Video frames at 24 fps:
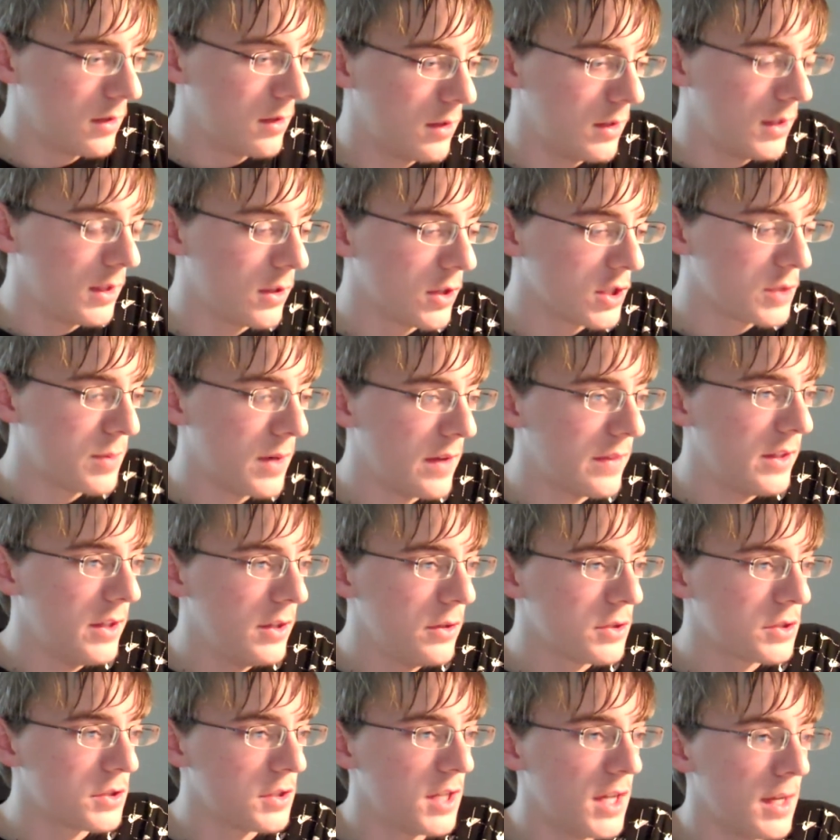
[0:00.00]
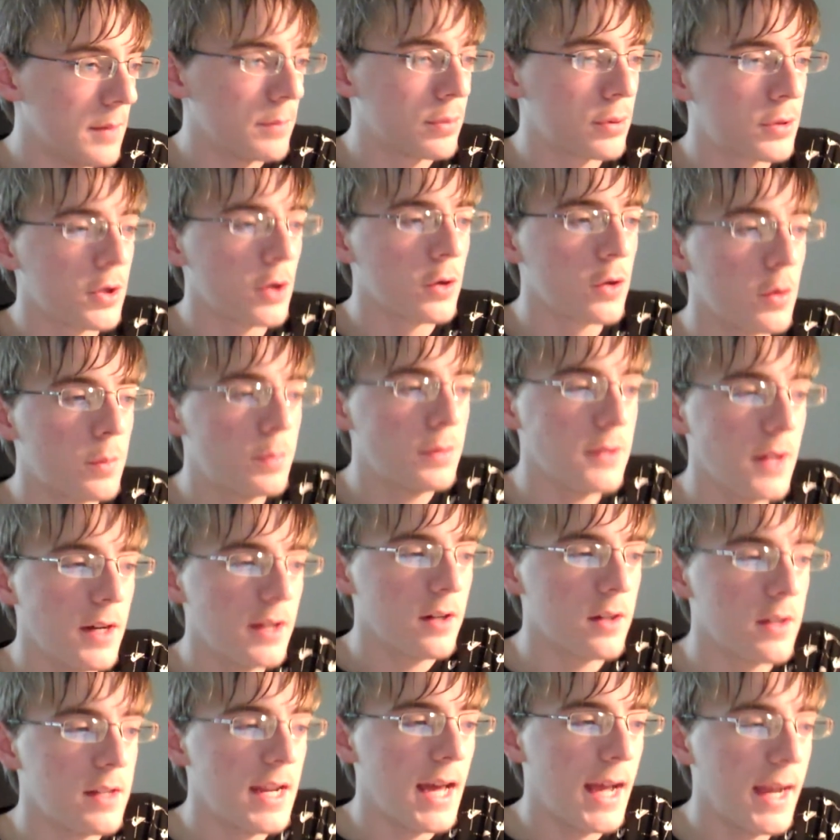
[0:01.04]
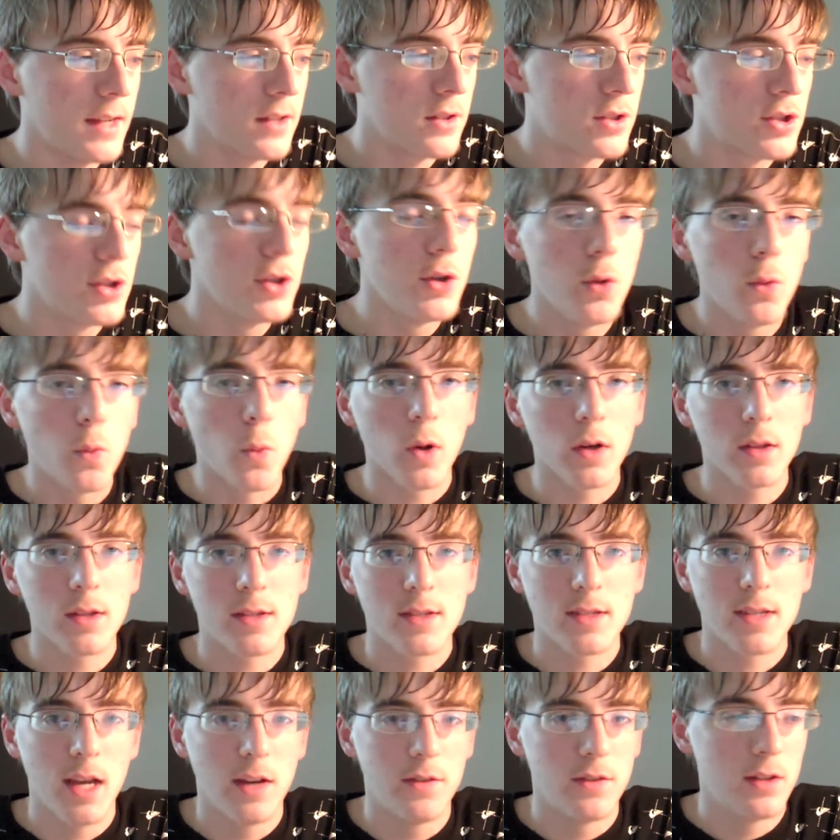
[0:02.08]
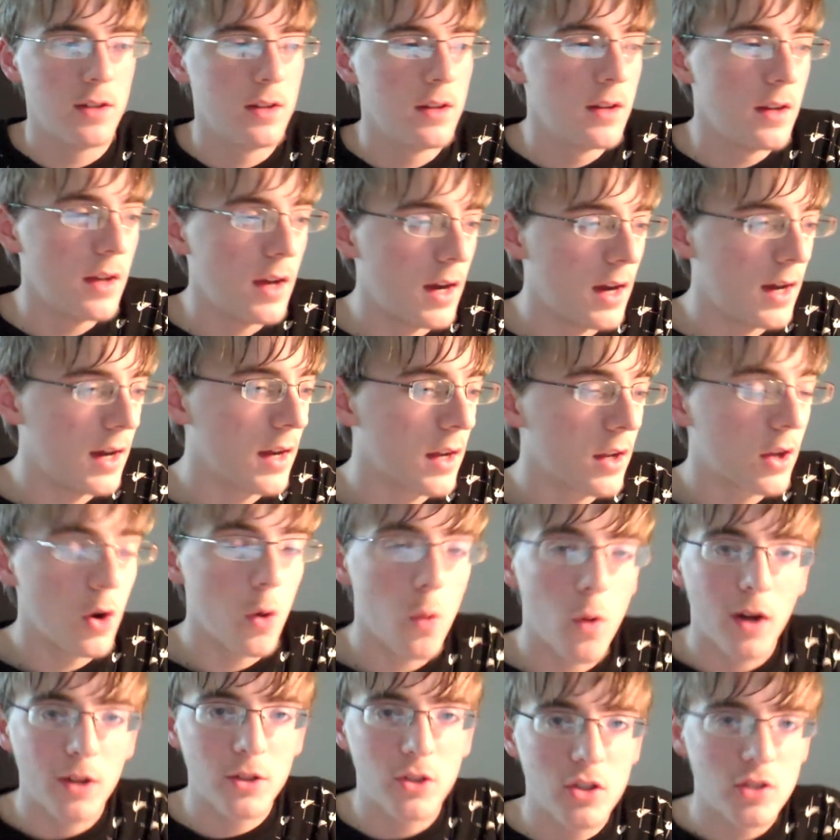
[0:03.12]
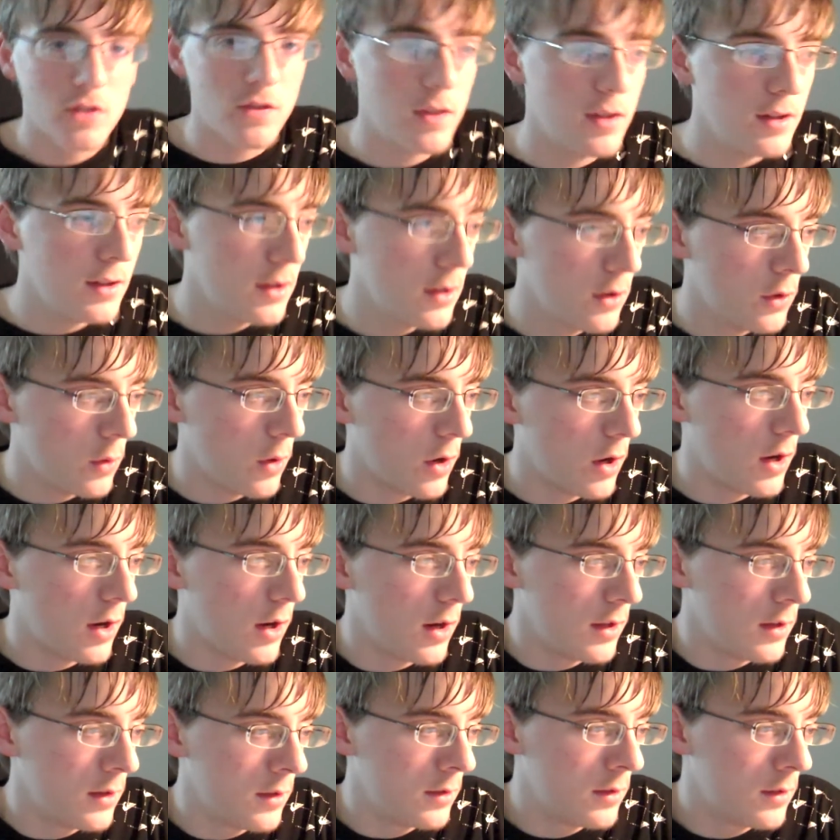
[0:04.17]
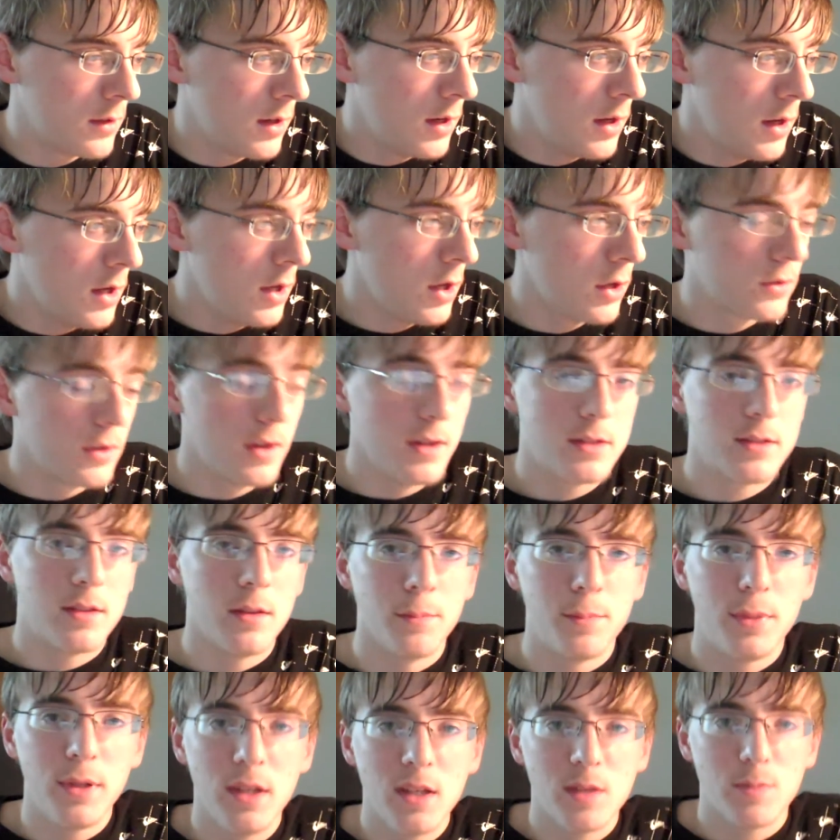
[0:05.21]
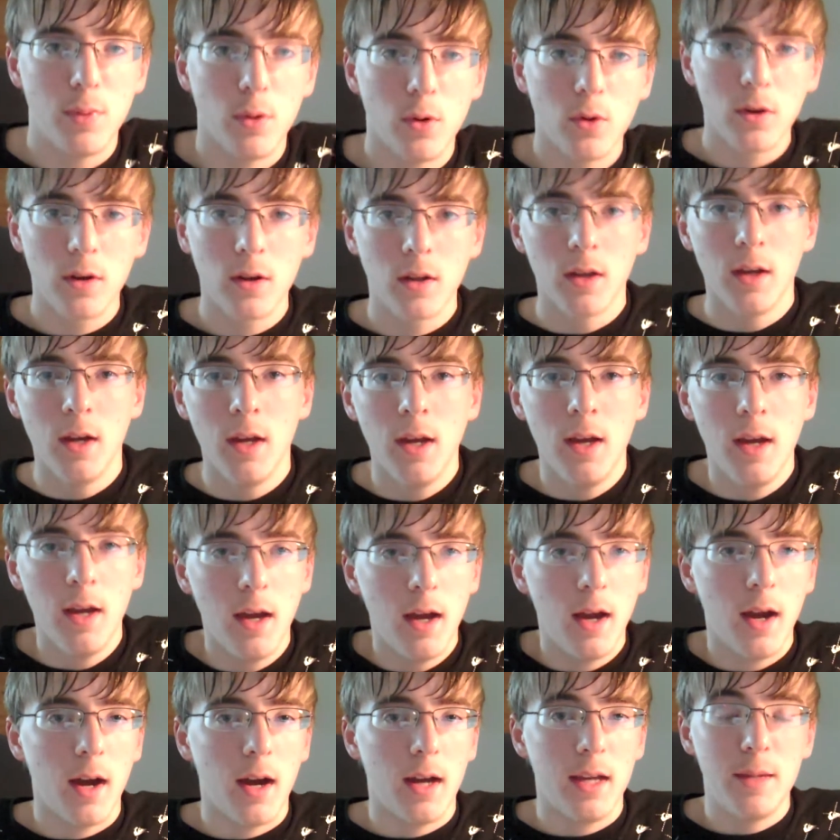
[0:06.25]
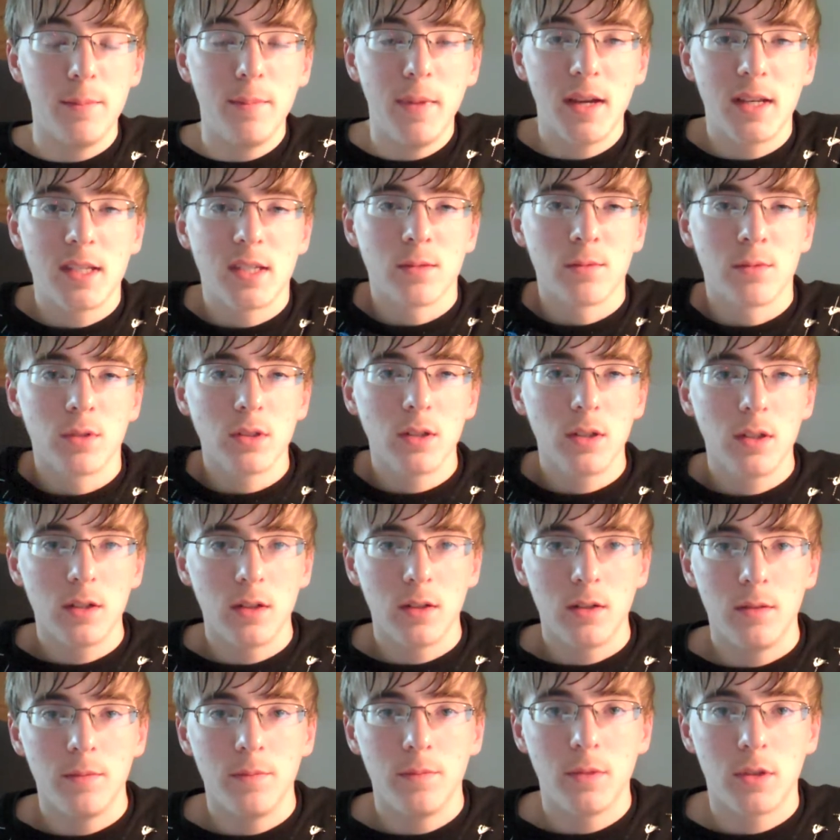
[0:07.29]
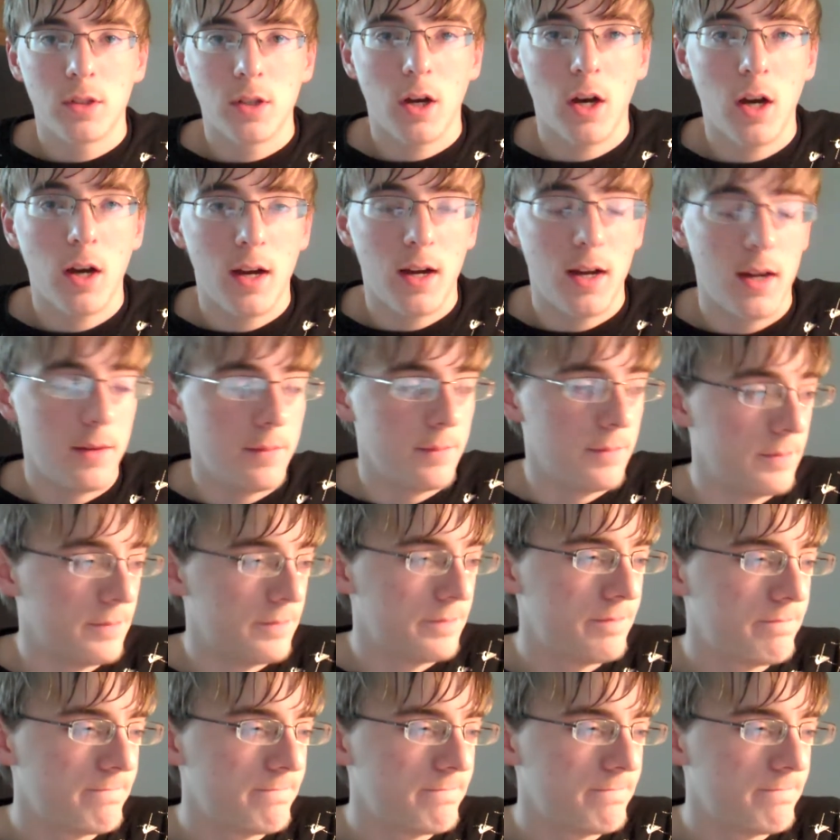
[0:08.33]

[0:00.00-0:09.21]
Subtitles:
He goes by the username ProtoPlayer9217. Go watch his video on Rest in Peace Borg. He makes some really good, oh